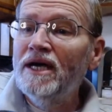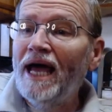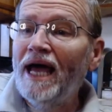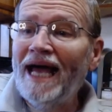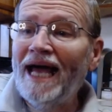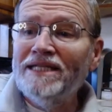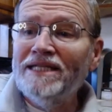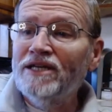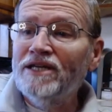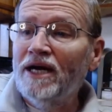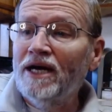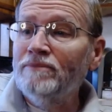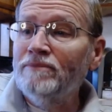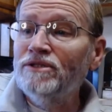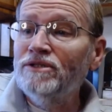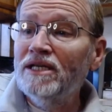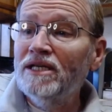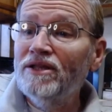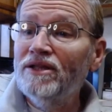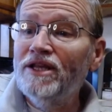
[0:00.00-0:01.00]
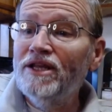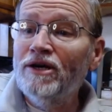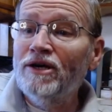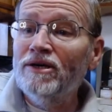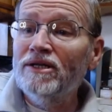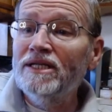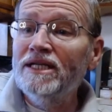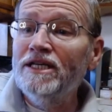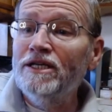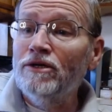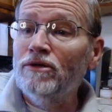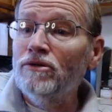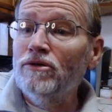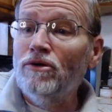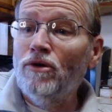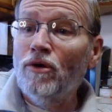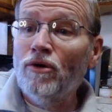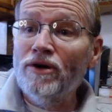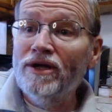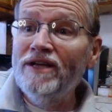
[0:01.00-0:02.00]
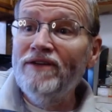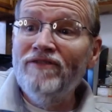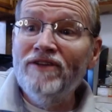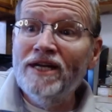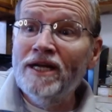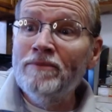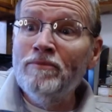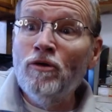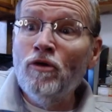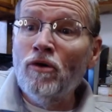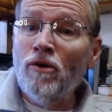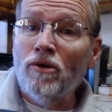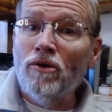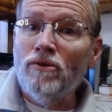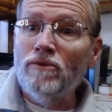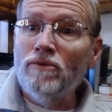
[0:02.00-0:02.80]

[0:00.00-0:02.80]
At times, they're illegal or even immoral.